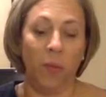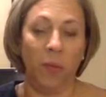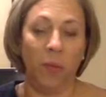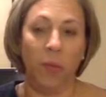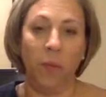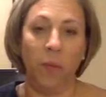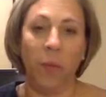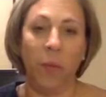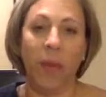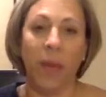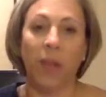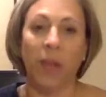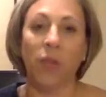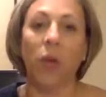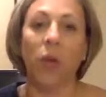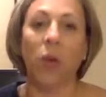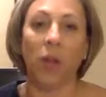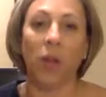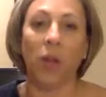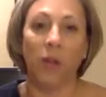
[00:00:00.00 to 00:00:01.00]
impact
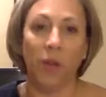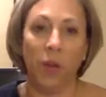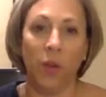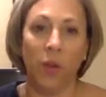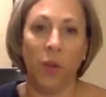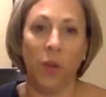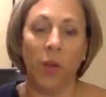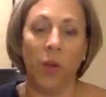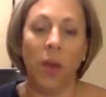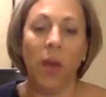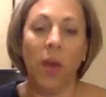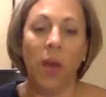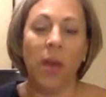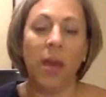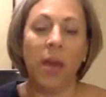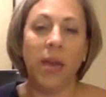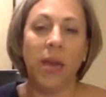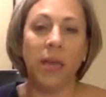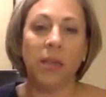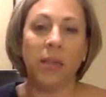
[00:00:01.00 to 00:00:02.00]
all of you
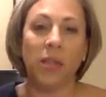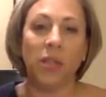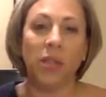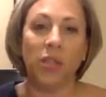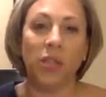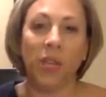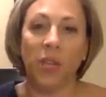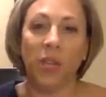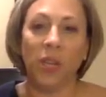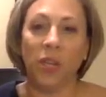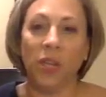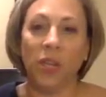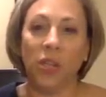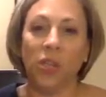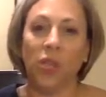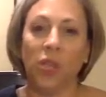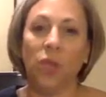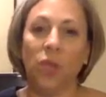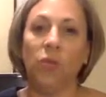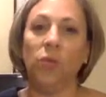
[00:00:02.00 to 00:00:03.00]
is the changes
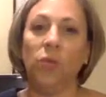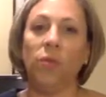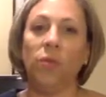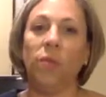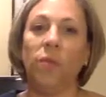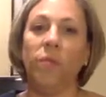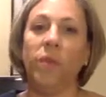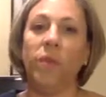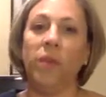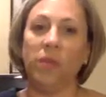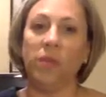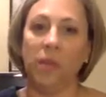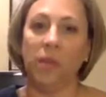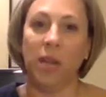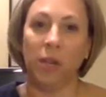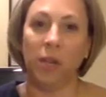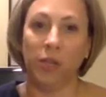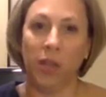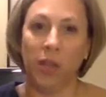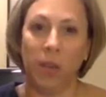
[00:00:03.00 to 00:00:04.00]
to meals and
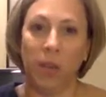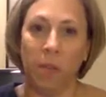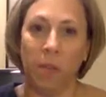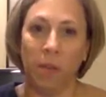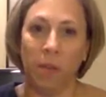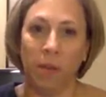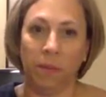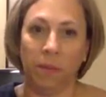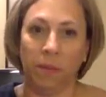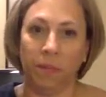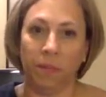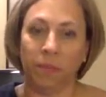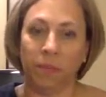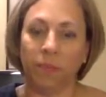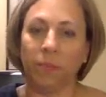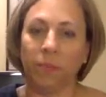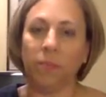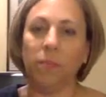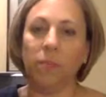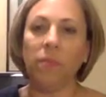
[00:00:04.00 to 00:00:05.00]
entertainment.
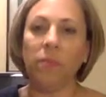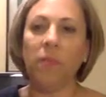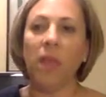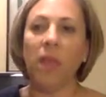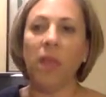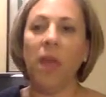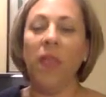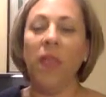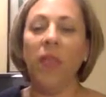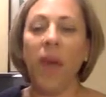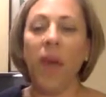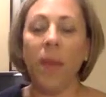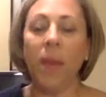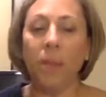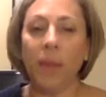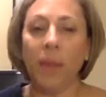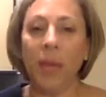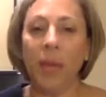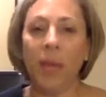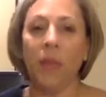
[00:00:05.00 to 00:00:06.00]
And that
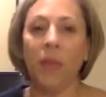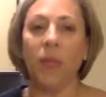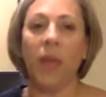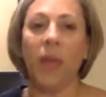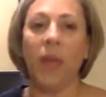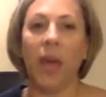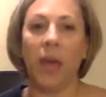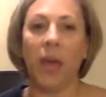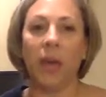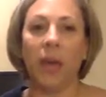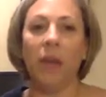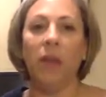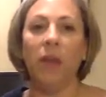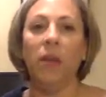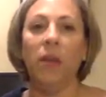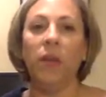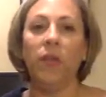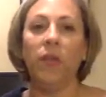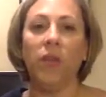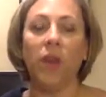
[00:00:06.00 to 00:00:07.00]
being that
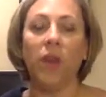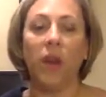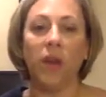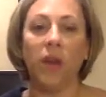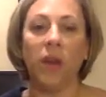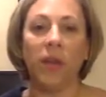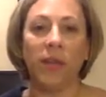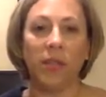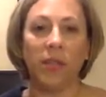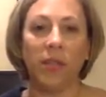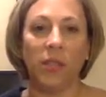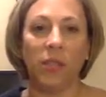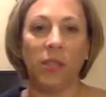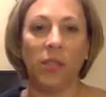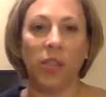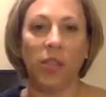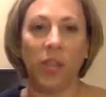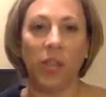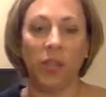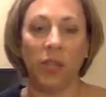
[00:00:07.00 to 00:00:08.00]
the IRS has
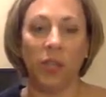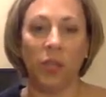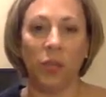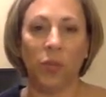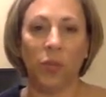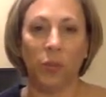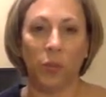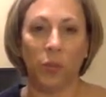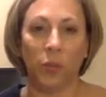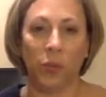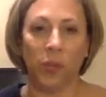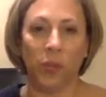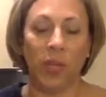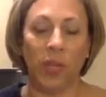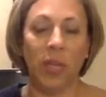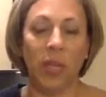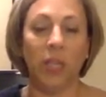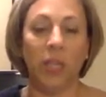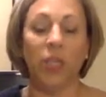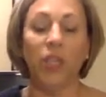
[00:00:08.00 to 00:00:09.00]
changed the rules.
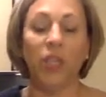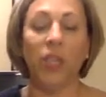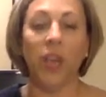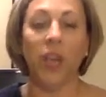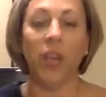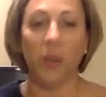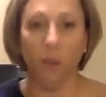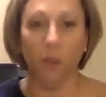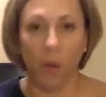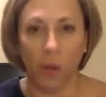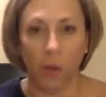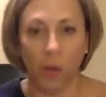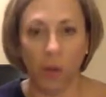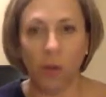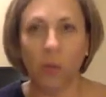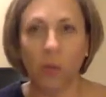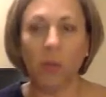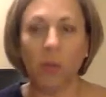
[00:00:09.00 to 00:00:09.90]
In general,